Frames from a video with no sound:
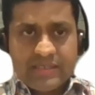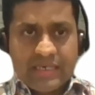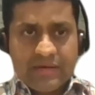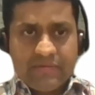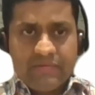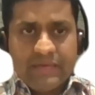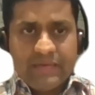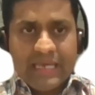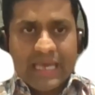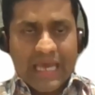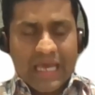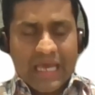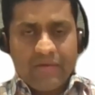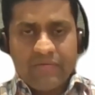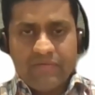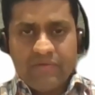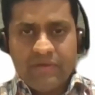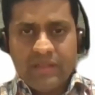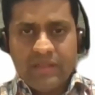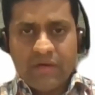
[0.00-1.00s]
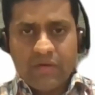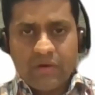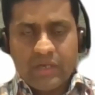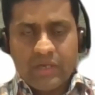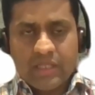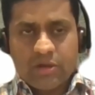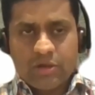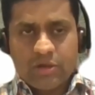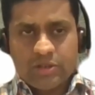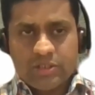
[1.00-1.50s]
that we have with our
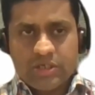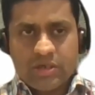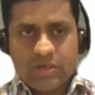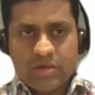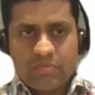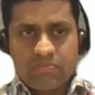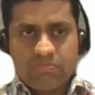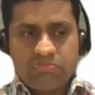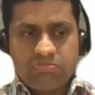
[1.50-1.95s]
technology are